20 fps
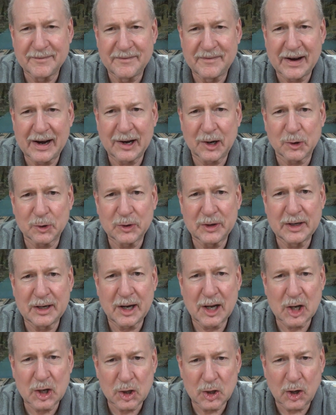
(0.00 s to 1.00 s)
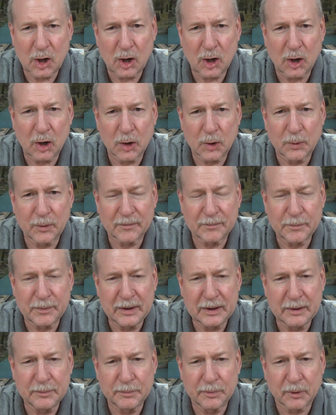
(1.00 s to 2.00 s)
very long with
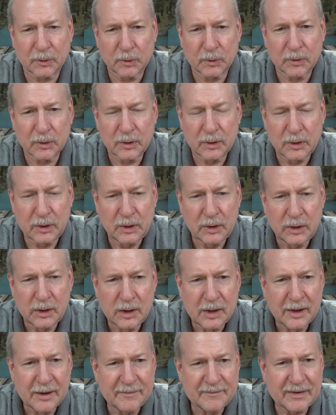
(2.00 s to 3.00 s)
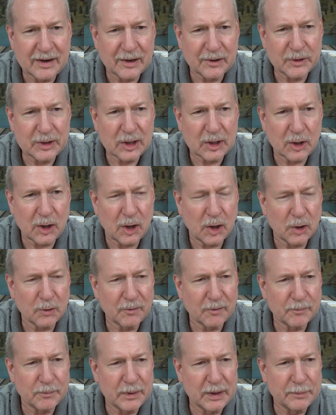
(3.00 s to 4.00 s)
people. Very
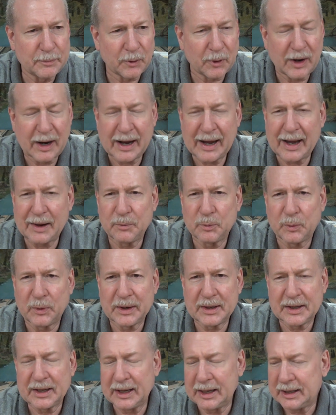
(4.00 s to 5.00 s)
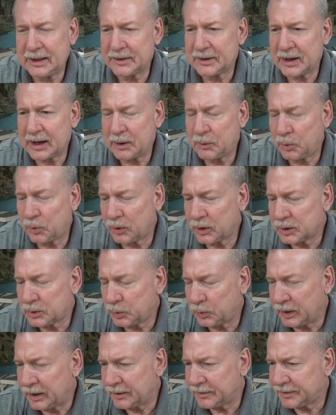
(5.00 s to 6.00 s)
long with people. I had one lady that I
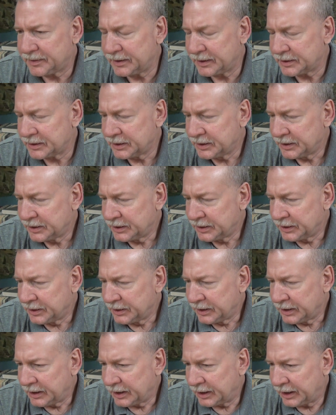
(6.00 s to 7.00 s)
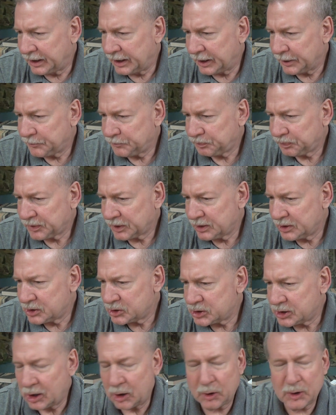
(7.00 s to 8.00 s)
worked with that um,
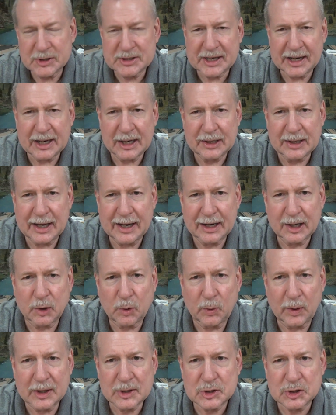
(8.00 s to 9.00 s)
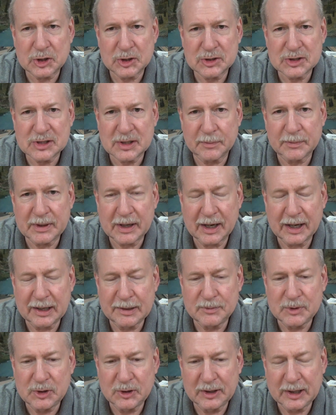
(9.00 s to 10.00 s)
she always had a lot of questions.
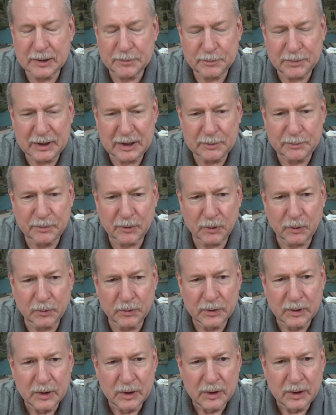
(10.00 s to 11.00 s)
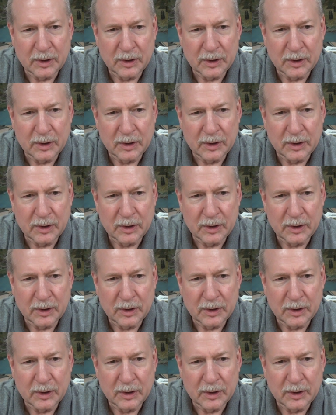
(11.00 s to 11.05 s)
Sometimes you get people